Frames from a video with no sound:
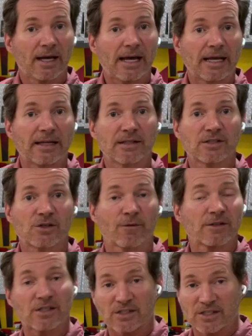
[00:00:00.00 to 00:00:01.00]
And so if
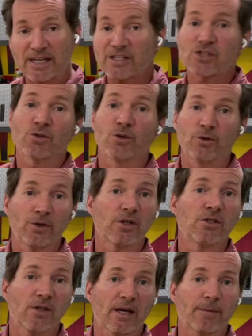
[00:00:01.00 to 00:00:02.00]
it's a set screw, you can
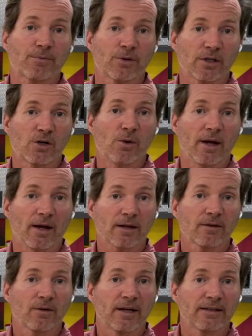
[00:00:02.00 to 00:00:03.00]
do that pretty quick,
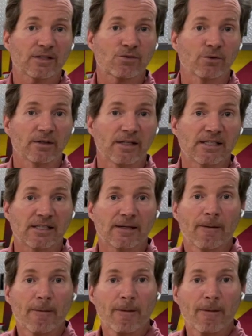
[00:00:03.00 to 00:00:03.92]
right? That's really easy.